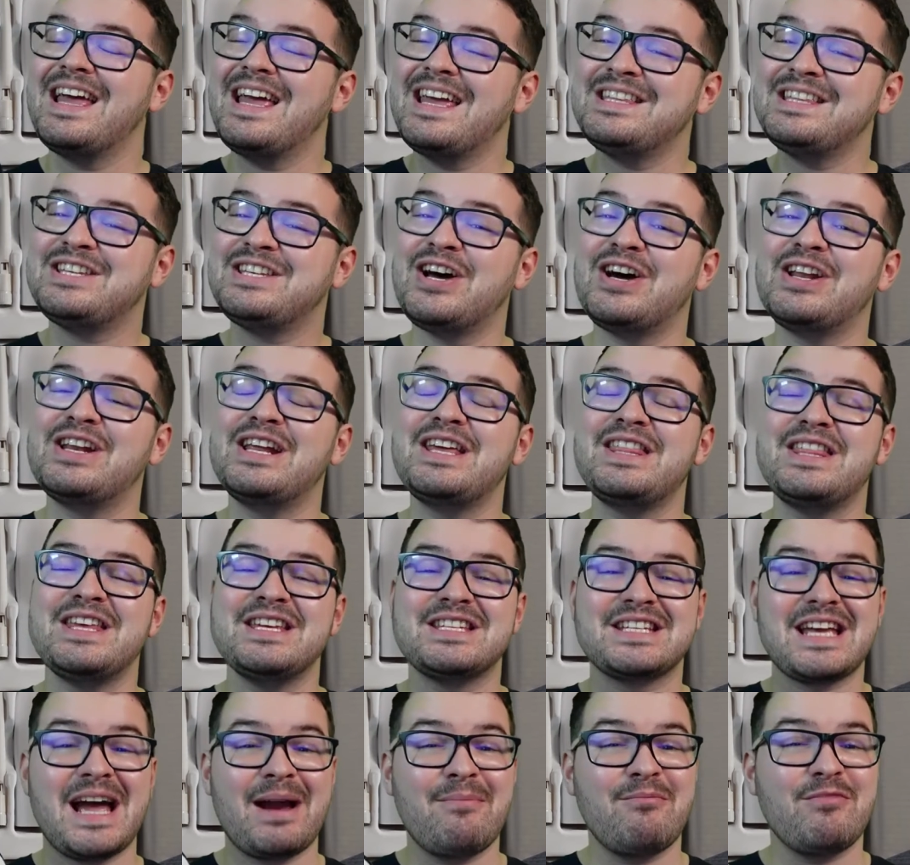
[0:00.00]
Internally,
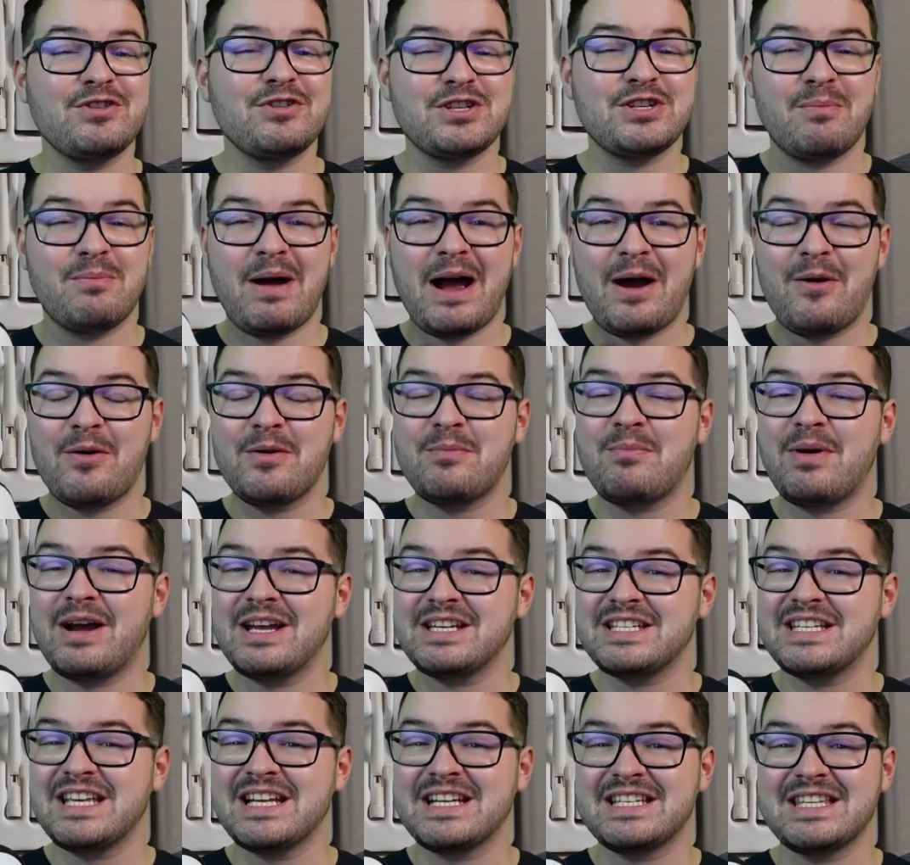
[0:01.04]
these cameras are powered by a
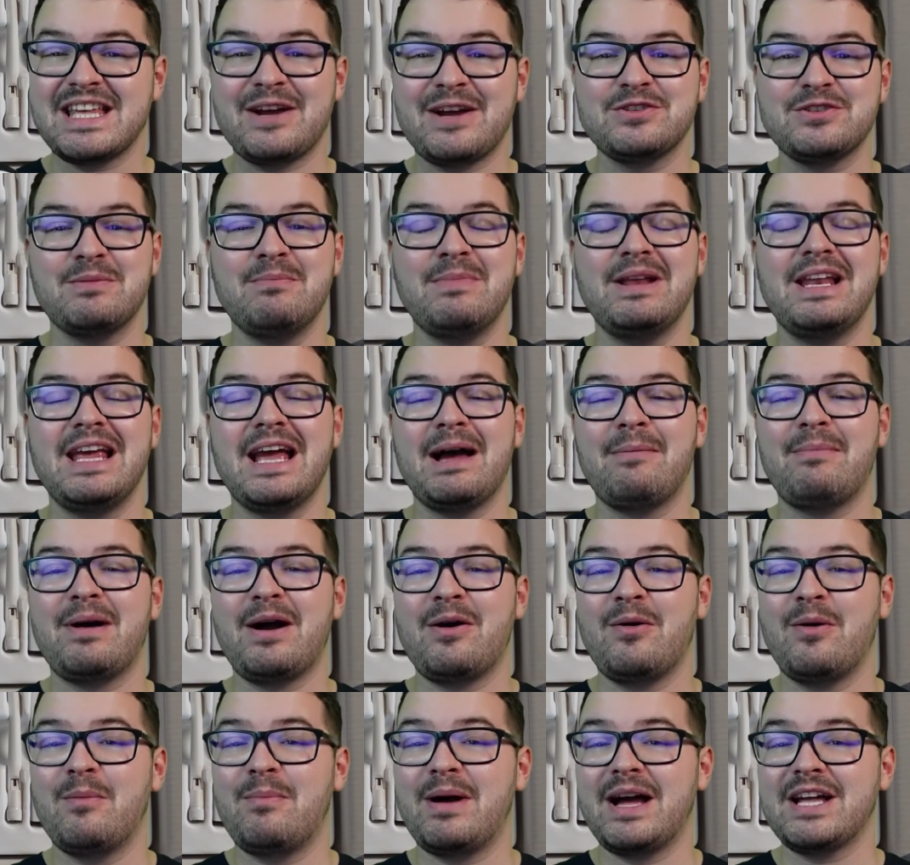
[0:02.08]
6000
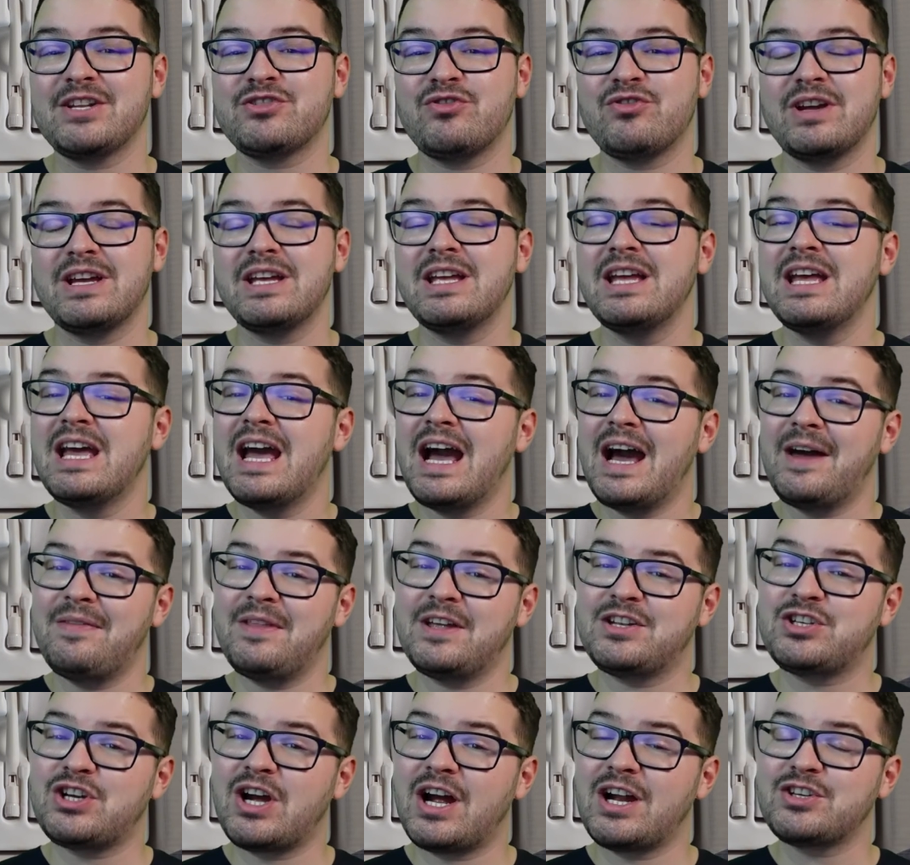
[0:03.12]
mAh battery, and
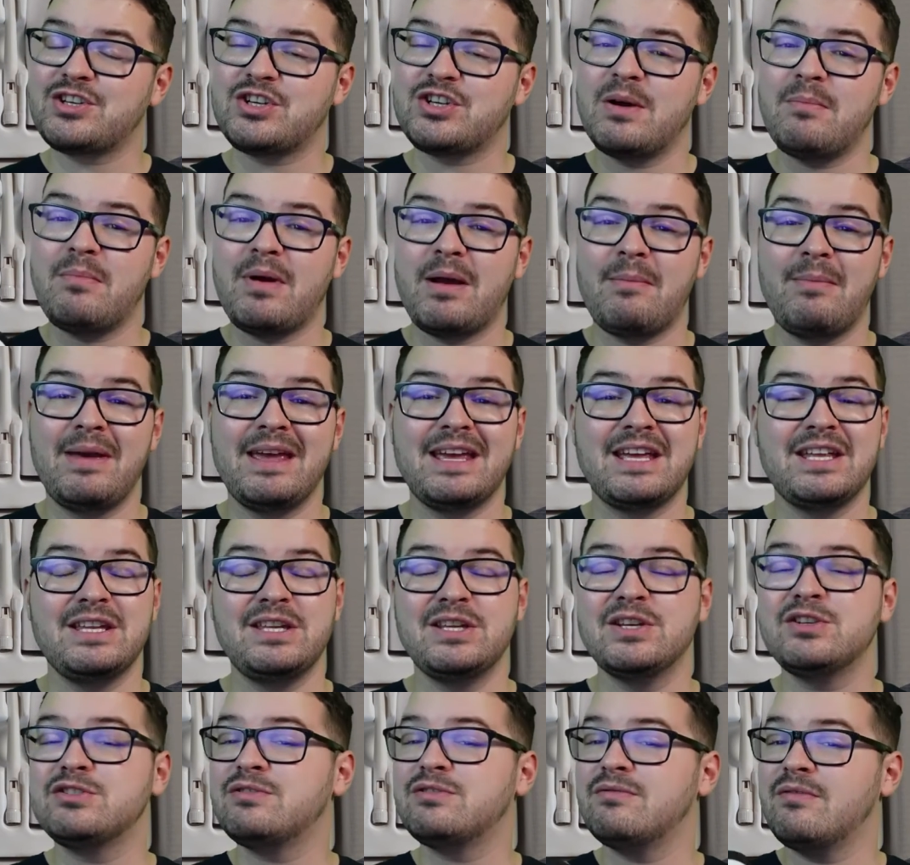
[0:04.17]
they're charged up by making
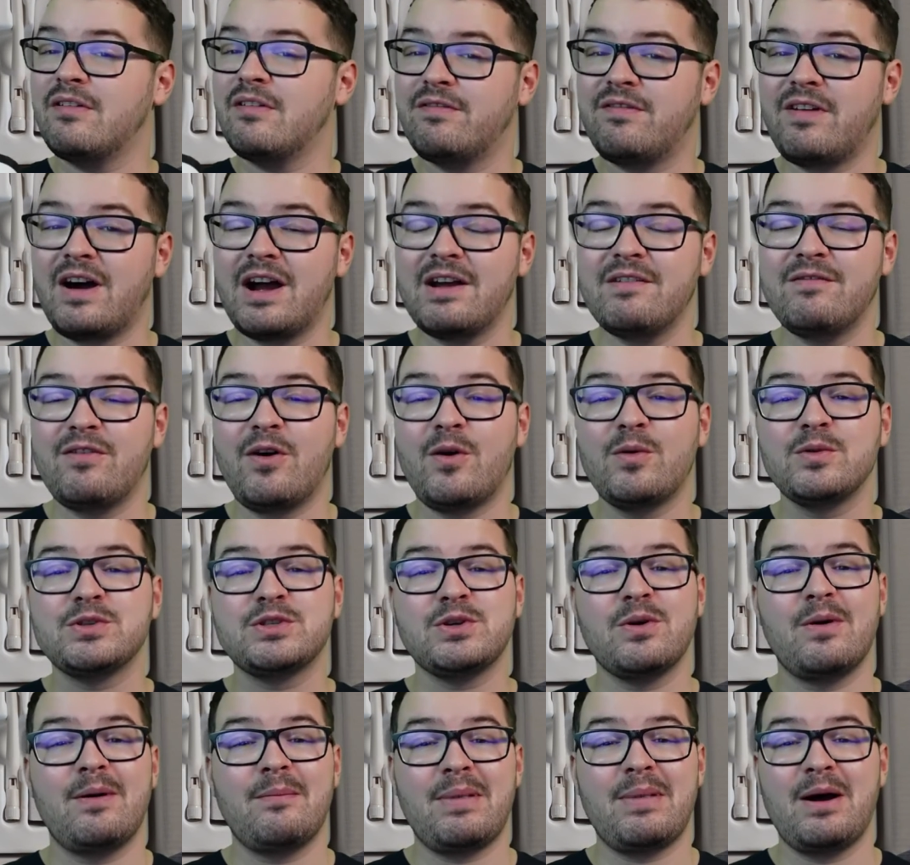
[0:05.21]
use of a 5V
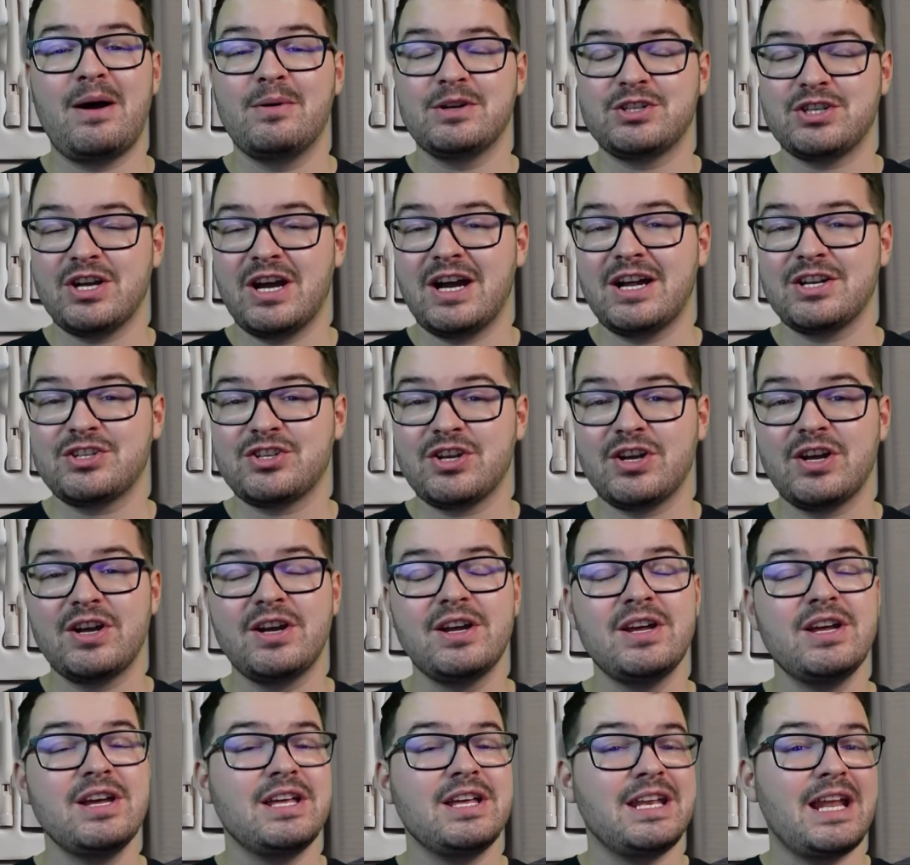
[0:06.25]
2Ah charger.
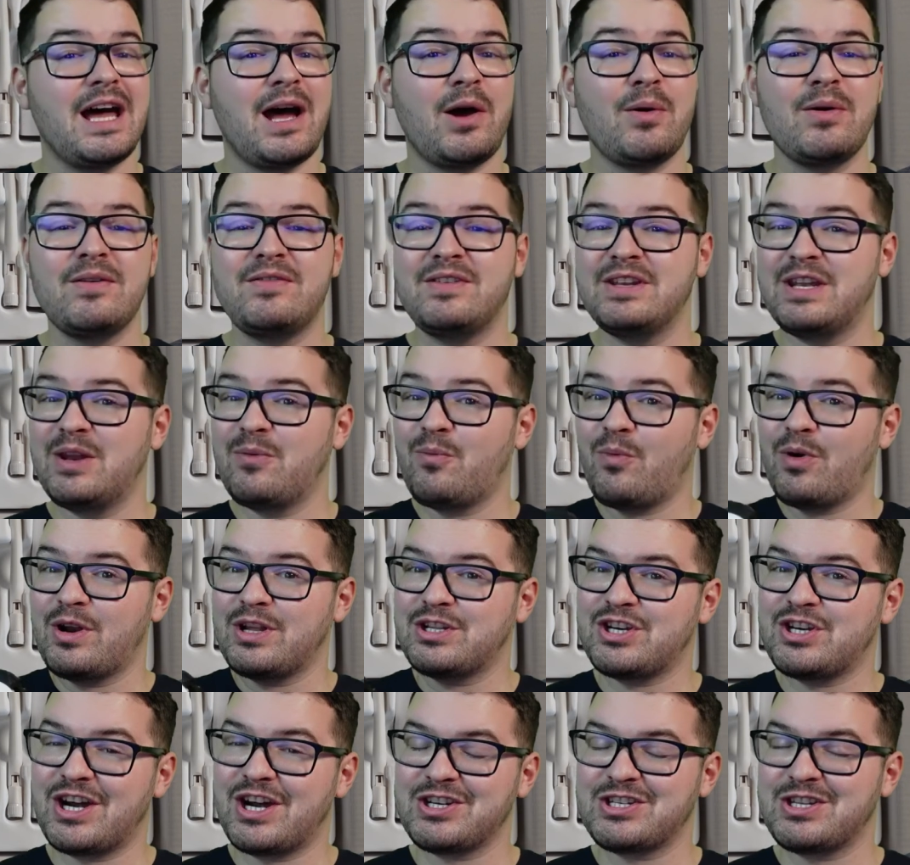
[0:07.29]
Now, if you didn't want
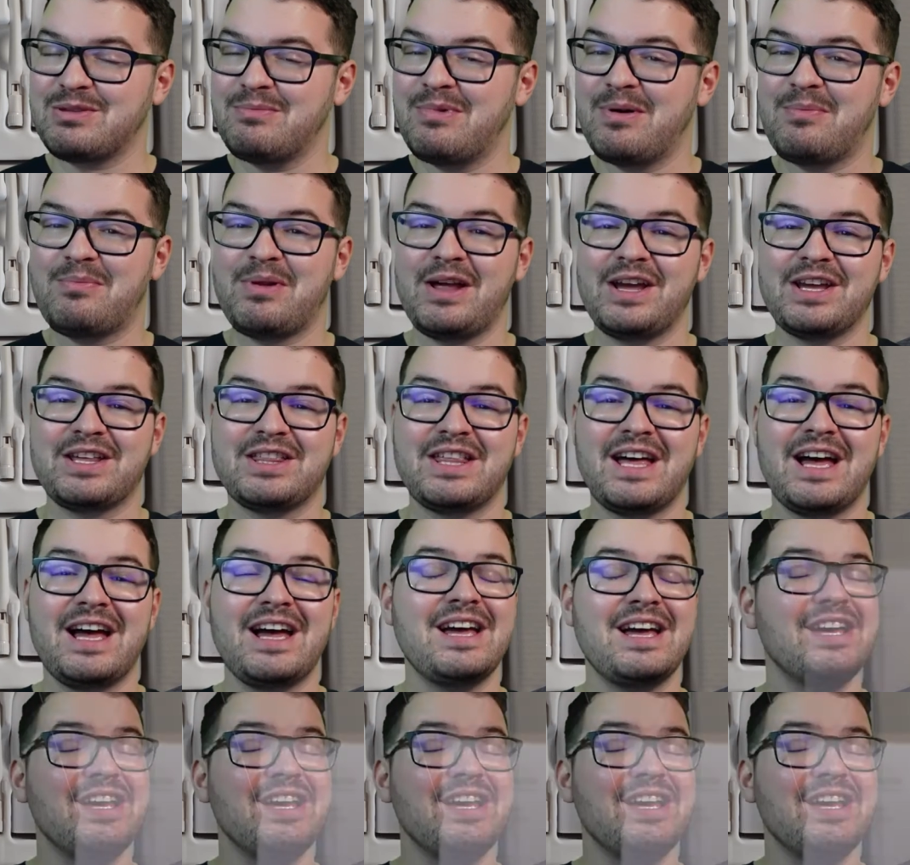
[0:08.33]
to charge them up like that,